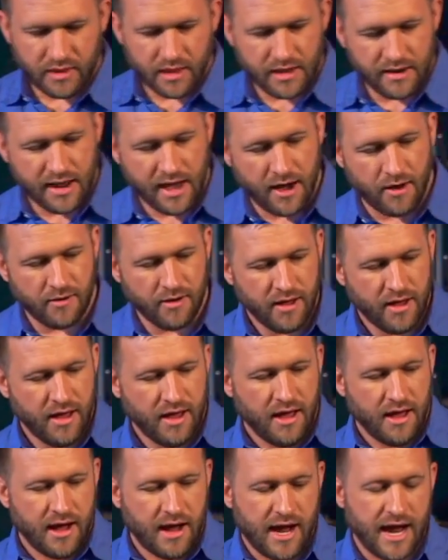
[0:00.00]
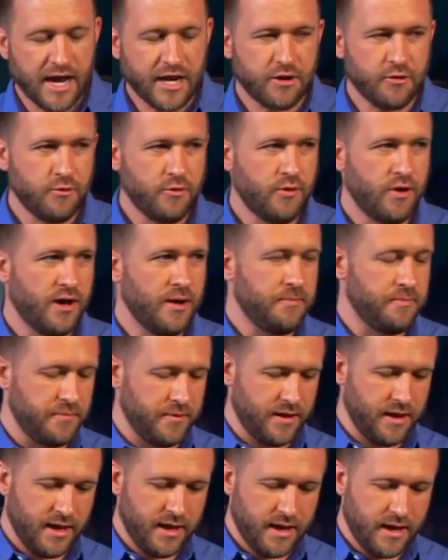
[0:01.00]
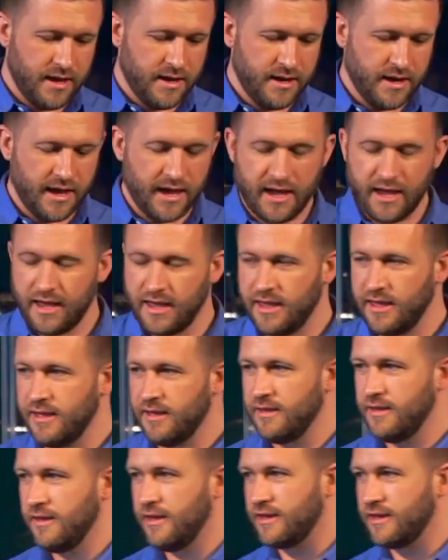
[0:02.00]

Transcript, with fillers: Now, I grew up in a